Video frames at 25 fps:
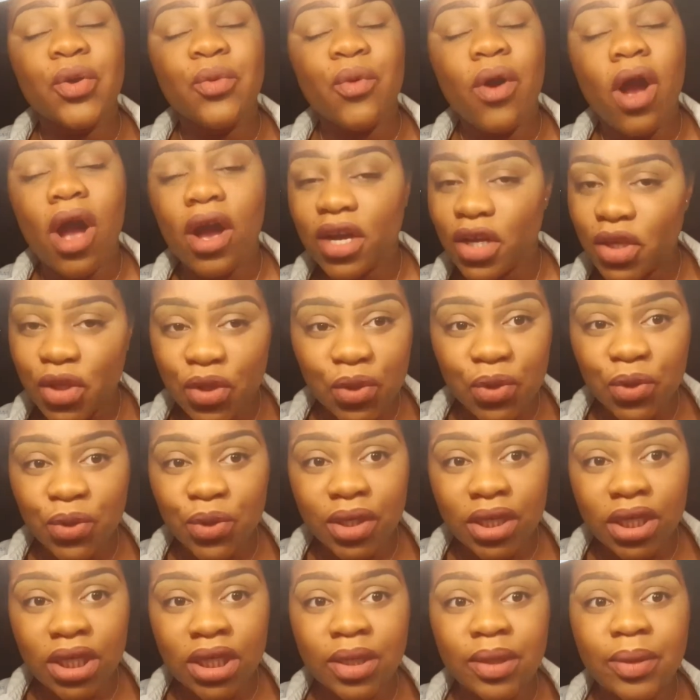
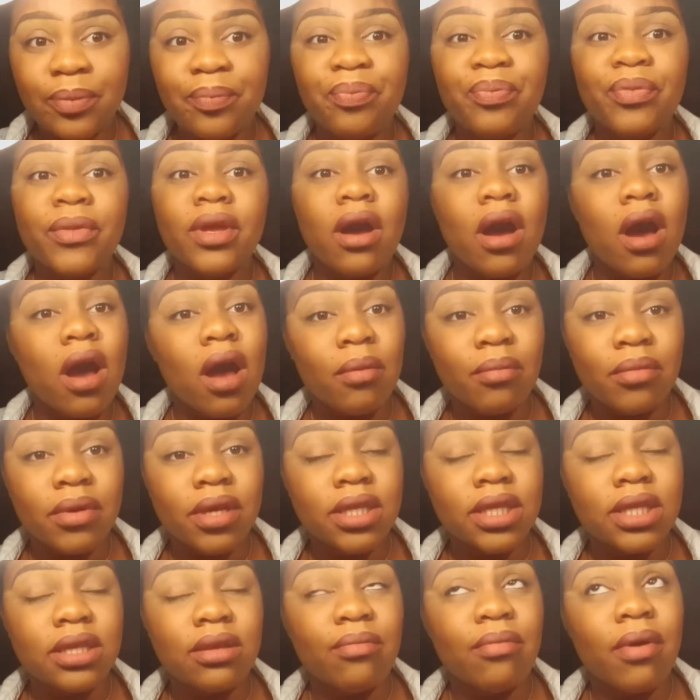derogatory
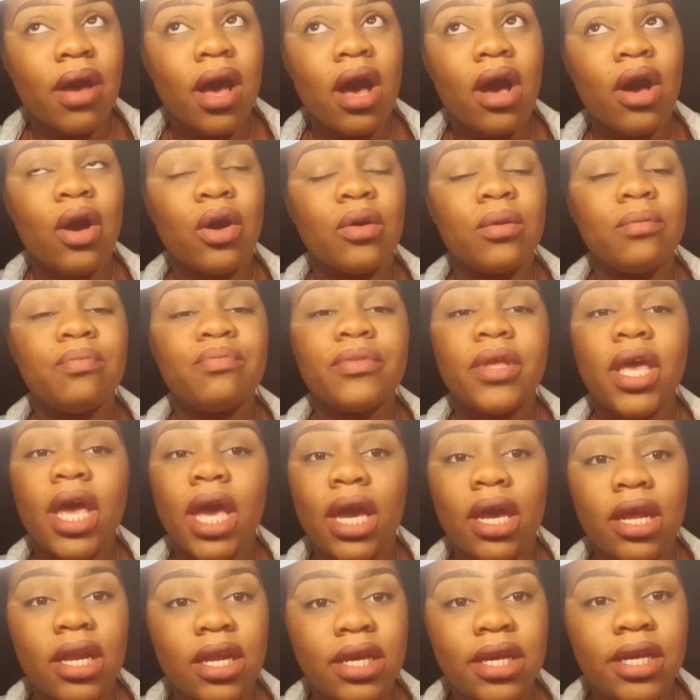comments about
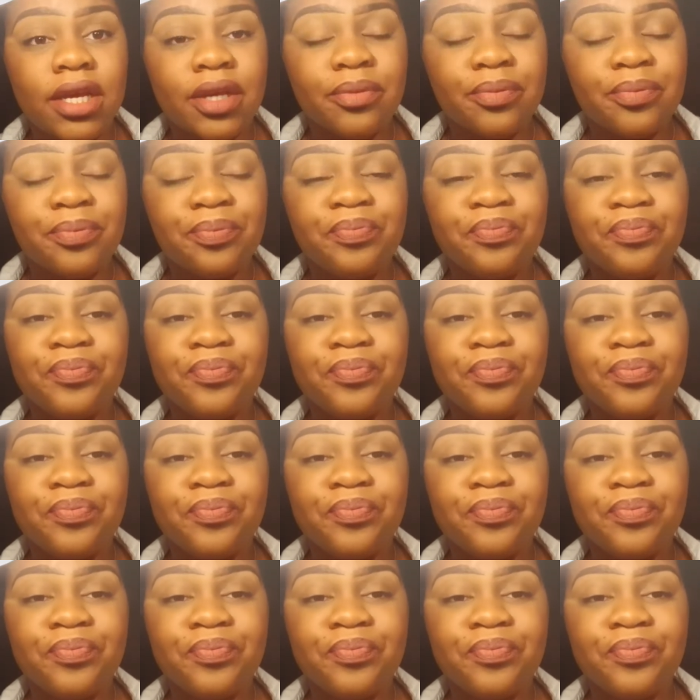Haiti,